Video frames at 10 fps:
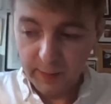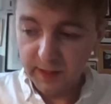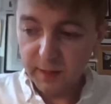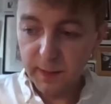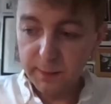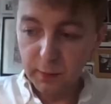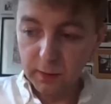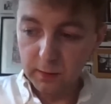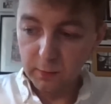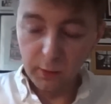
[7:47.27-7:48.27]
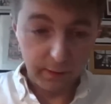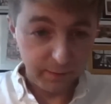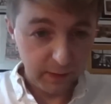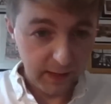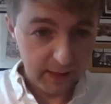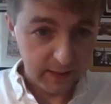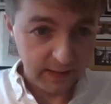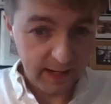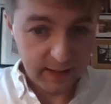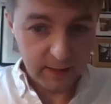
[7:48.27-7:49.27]
I mean, these people work for years
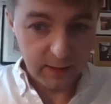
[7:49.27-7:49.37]
to get